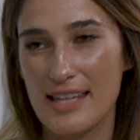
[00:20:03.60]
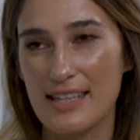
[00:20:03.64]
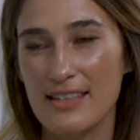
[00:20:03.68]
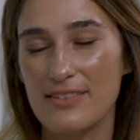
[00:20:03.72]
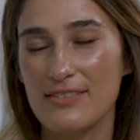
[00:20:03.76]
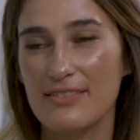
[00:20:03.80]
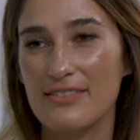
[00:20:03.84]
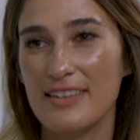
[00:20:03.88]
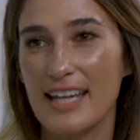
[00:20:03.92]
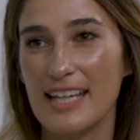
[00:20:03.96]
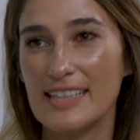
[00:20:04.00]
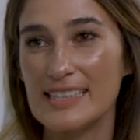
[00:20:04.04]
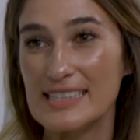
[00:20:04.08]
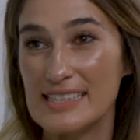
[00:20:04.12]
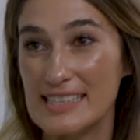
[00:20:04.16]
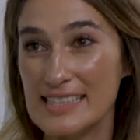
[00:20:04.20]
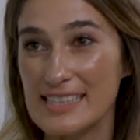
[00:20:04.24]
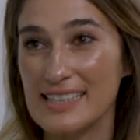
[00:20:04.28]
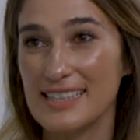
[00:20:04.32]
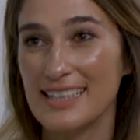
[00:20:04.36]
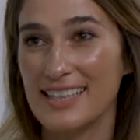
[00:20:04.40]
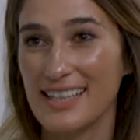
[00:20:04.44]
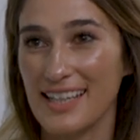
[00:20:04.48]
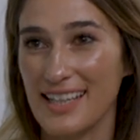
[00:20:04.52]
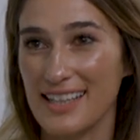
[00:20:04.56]
and if they
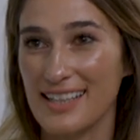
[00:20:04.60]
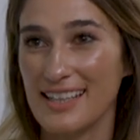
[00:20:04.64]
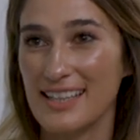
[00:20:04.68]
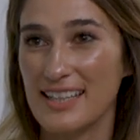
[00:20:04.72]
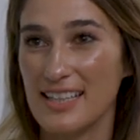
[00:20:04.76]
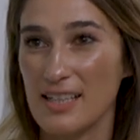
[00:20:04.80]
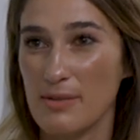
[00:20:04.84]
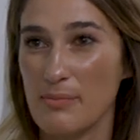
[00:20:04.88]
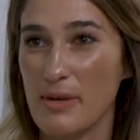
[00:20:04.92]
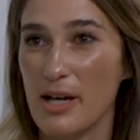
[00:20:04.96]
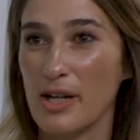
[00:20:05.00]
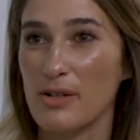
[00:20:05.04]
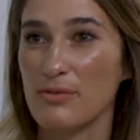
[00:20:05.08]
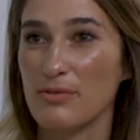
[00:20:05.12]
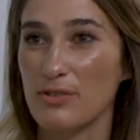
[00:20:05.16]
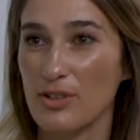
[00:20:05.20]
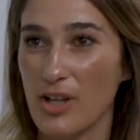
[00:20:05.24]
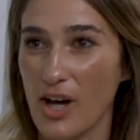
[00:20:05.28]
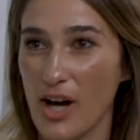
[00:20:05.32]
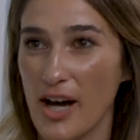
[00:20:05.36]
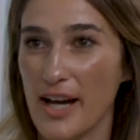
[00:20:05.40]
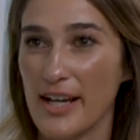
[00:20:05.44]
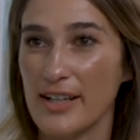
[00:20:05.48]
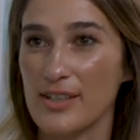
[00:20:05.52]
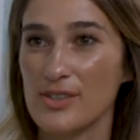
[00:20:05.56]
didn't get the amount of
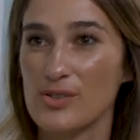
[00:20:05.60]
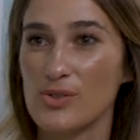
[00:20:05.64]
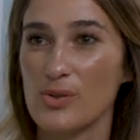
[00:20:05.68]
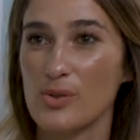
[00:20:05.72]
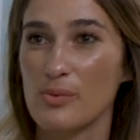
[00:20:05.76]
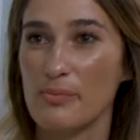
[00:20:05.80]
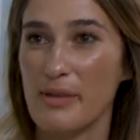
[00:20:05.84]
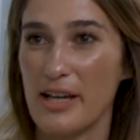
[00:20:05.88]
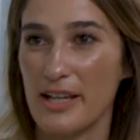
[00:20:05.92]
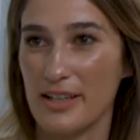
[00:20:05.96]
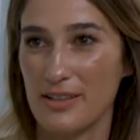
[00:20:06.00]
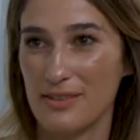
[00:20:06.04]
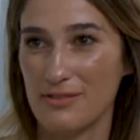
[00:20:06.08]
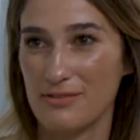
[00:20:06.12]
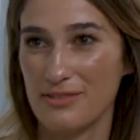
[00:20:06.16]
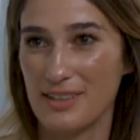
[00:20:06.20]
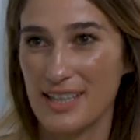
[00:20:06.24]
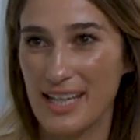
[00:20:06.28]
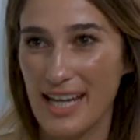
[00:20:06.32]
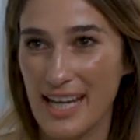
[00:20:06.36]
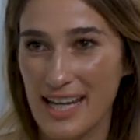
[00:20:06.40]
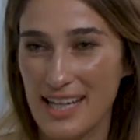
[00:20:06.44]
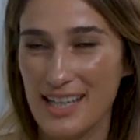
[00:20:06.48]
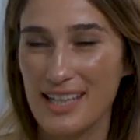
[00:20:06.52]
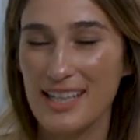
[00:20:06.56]
likes or amount
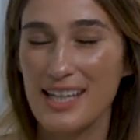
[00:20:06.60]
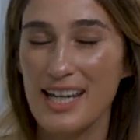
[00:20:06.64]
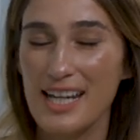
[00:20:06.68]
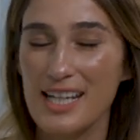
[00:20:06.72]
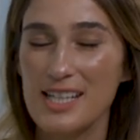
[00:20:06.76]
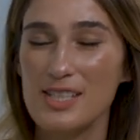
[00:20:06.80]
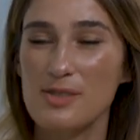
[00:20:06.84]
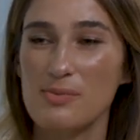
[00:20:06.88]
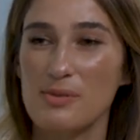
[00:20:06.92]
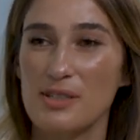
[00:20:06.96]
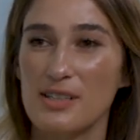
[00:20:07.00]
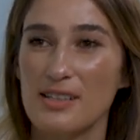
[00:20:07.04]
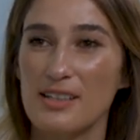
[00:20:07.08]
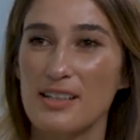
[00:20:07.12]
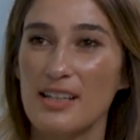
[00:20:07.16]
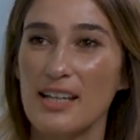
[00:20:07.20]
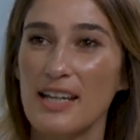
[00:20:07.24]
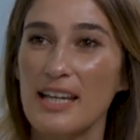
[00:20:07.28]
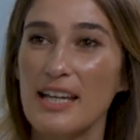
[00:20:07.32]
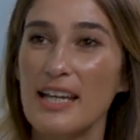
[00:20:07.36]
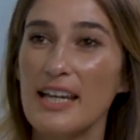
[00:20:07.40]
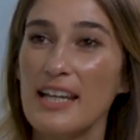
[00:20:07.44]
of engagement,